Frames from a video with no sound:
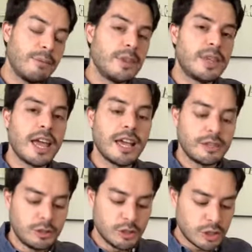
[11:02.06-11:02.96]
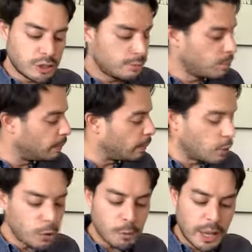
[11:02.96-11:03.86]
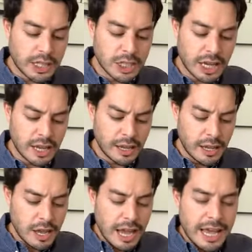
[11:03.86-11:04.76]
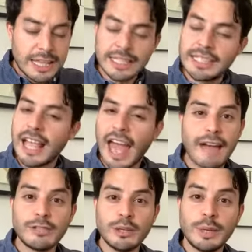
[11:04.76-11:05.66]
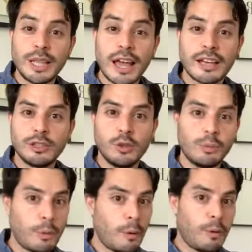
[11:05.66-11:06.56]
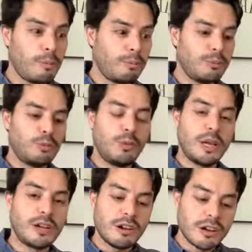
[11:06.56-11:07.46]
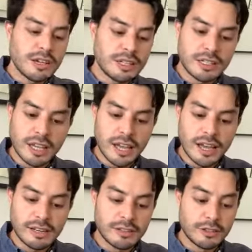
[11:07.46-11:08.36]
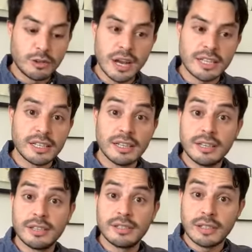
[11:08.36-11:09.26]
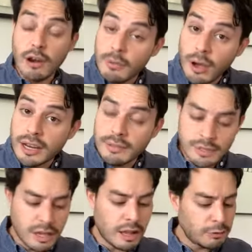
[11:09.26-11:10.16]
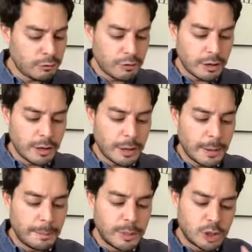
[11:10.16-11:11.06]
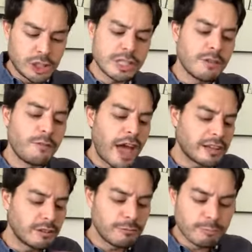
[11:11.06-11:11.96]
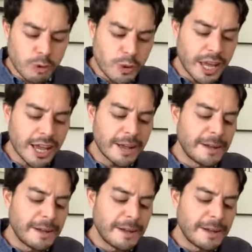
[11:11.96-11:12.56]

of the day to just prepare their matcha. It doesn't have to be like a super rigorous and strict ceremony itself, but just the fact of brewing,